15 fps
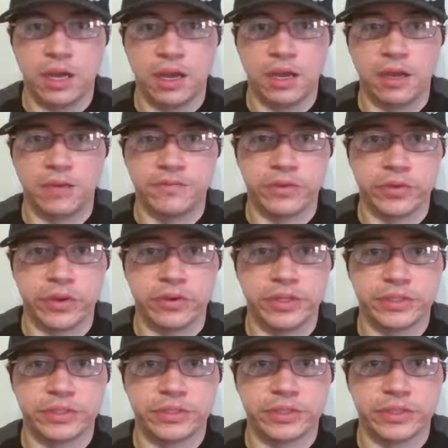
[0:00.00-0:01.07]
If you
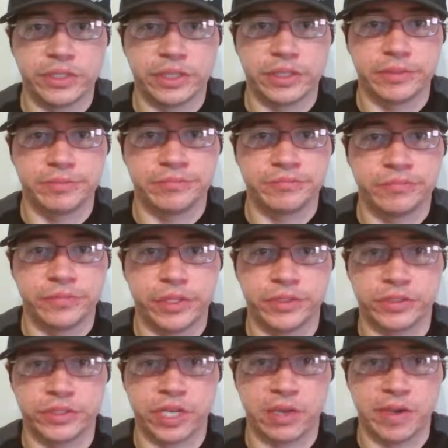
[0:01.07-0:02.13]
noticed,
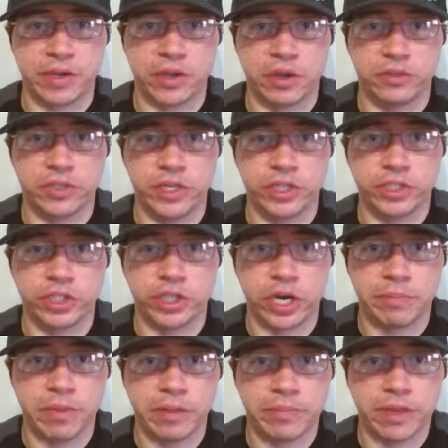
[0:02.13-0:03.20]
this time I called it
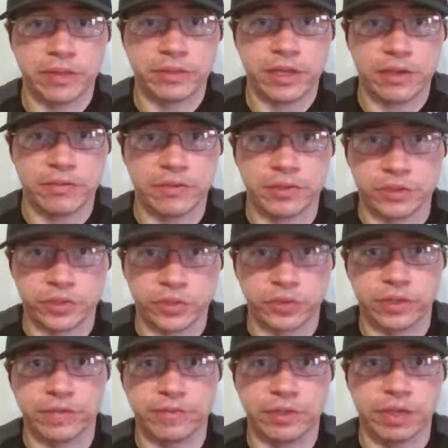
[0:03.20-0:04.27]
yerba mate with a
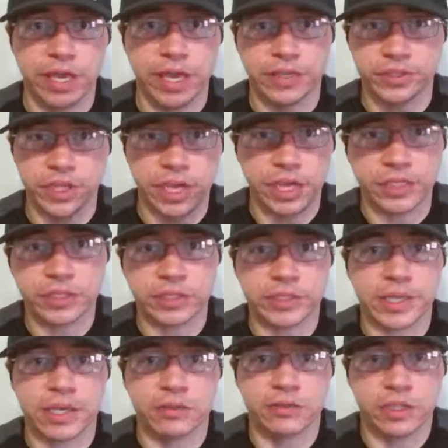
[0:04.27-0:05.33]
sort of SH
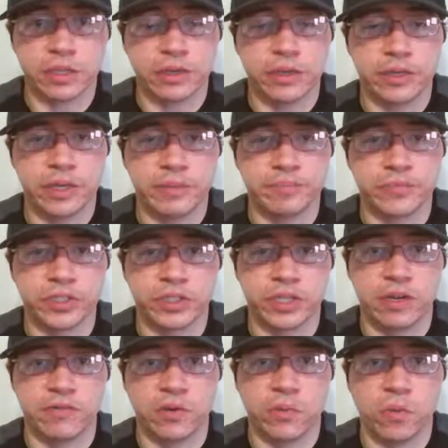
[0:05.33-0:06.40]
sound on it
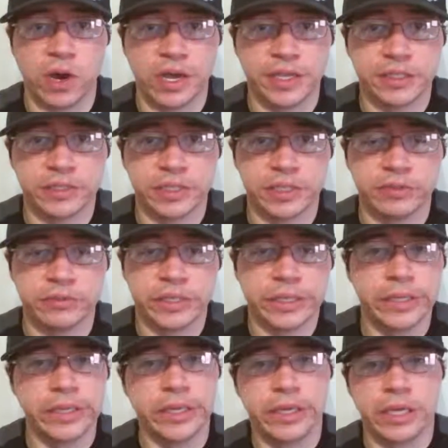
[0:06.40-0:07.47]
instead of a Y sound.
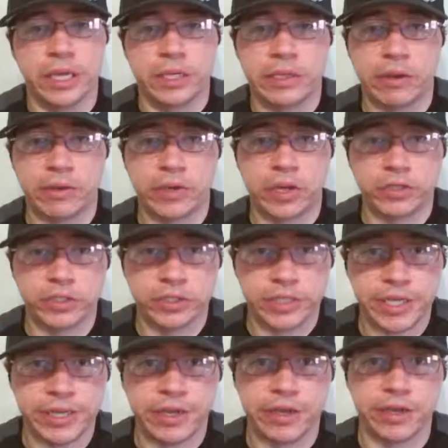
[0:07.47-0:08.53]
Down in
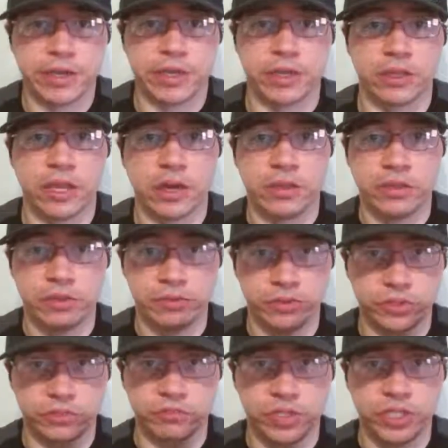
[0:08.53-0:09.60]
Argentina and a lot of
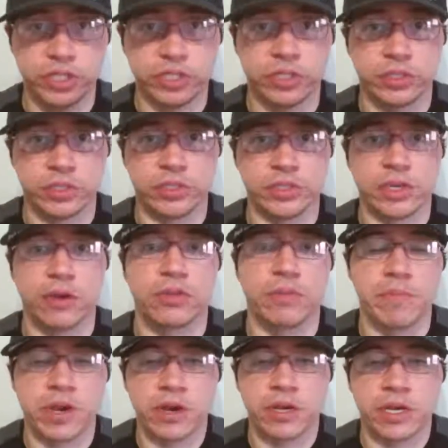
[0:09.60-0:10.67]
those regions in South
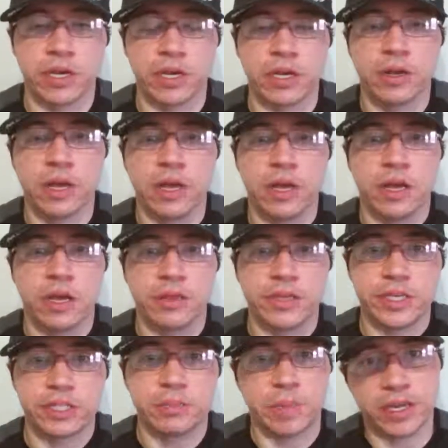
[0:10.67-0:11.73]
America,
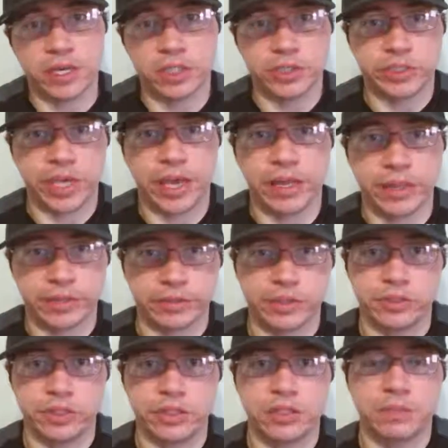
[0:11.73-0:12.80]
the Spanish dialect
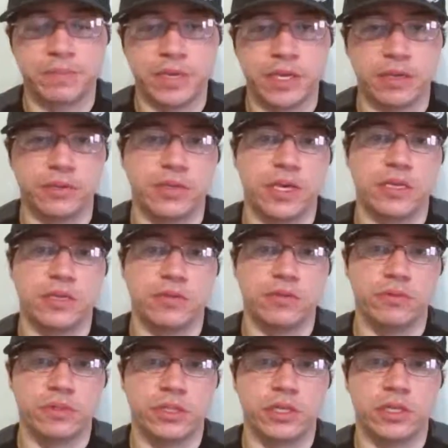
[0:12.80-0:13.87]
that they speak, they
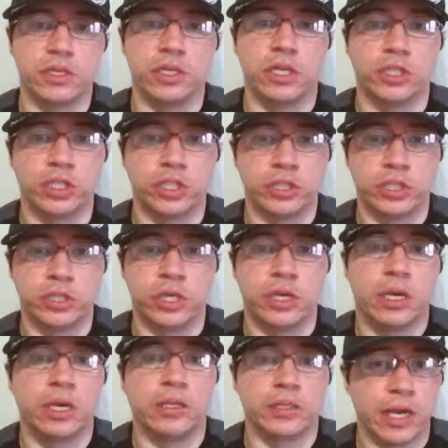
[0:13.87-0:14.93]
use the sh
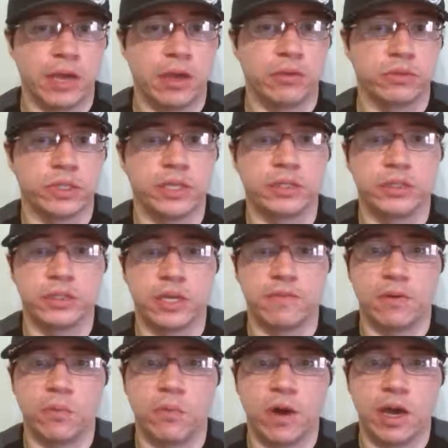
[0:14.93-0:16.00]
sound instead
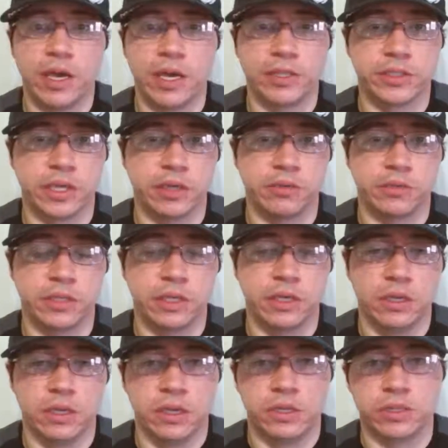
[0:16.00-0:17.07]
of a Y sound.
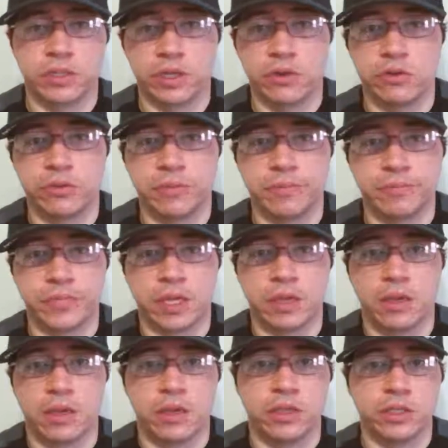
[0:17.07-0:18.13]
So
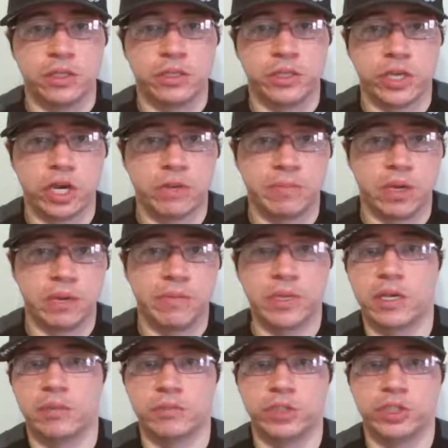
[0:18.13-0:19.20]
yerba
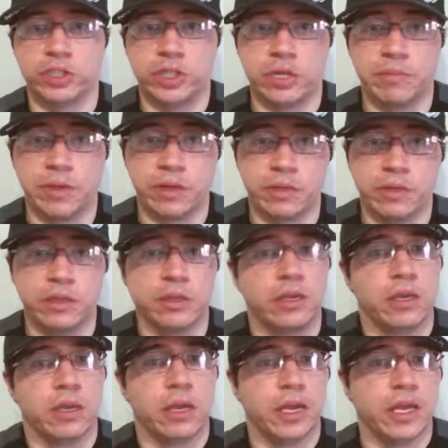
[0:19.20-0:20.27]
becomes yerba,
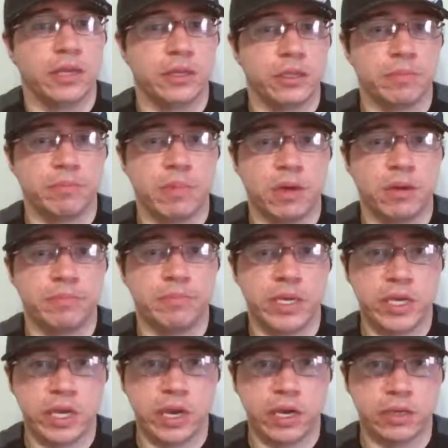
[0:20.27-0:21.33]
and
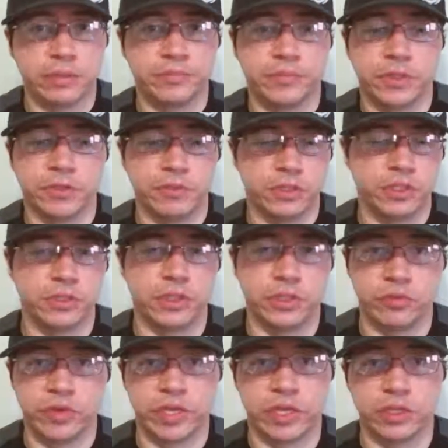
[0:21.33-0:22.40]
bombilla, which is the
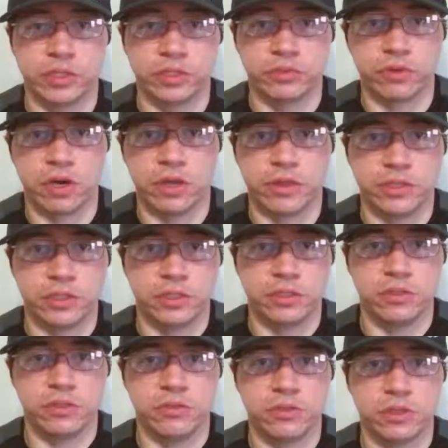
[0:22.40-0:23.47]
drinking straw that's
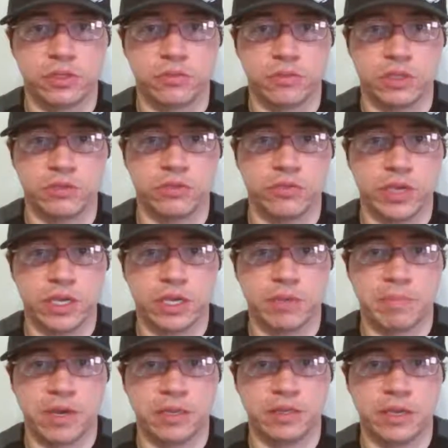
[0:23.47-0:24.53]
used when you
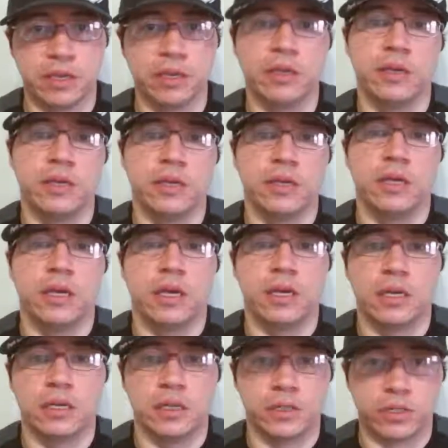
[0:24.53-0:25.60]
drink mate,
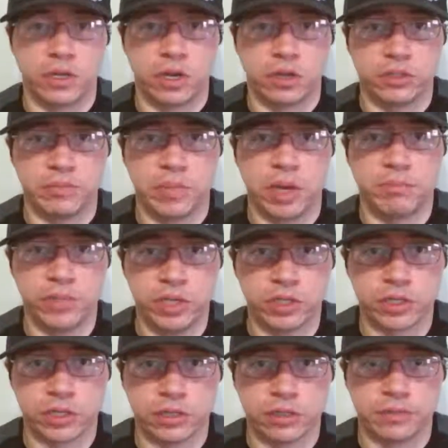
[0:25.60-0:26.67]
is called a
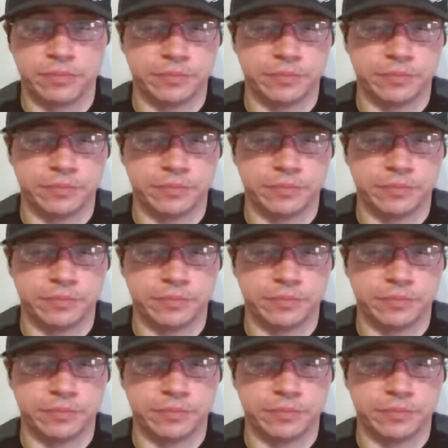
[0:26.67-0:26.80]
bombilla.